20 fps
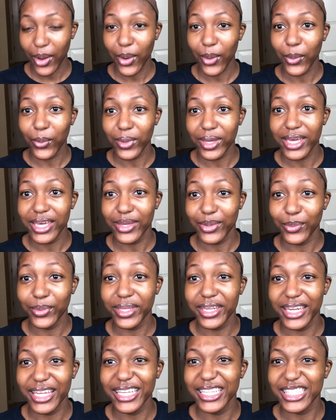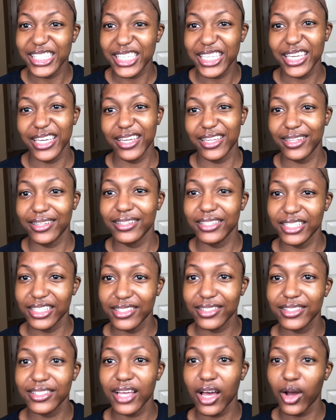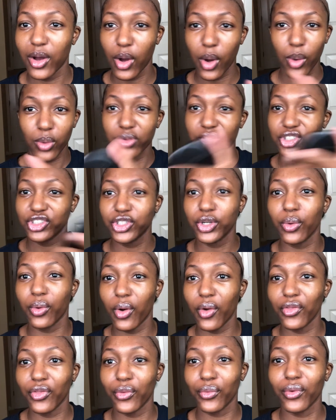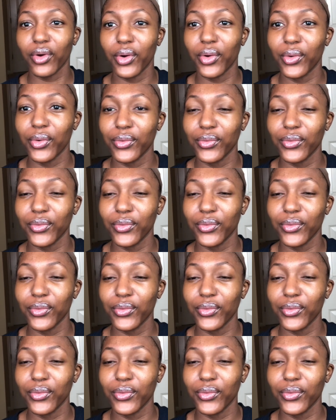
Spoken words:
we need to get this show on the road.